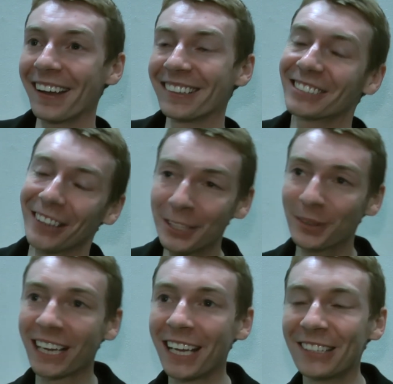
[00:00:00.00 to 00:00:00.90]
So that's
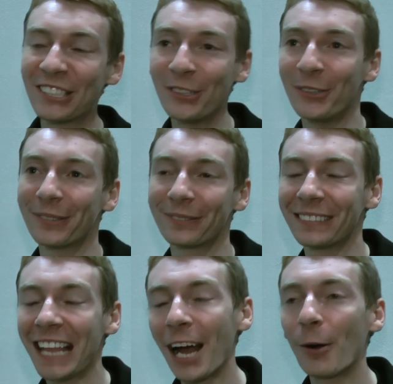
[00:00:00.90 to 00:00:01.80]
what I do
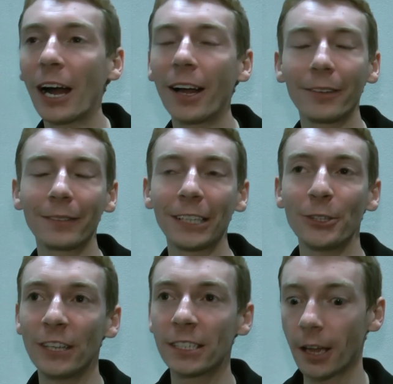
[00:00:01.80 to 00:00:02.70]
now. I
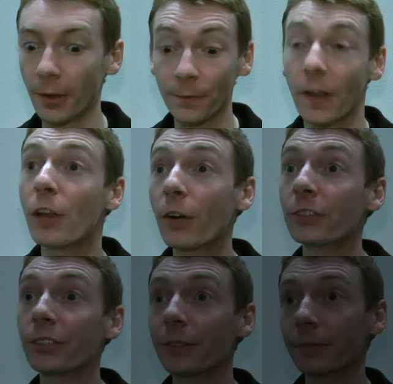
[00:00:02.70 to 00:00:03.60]
do this very
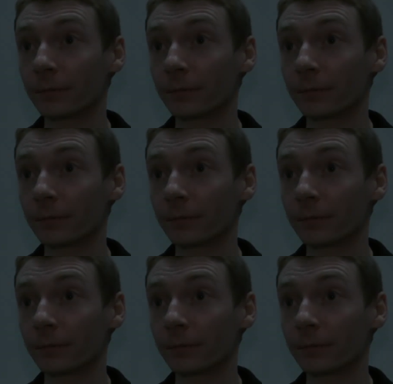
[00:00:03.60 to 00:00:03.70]
often.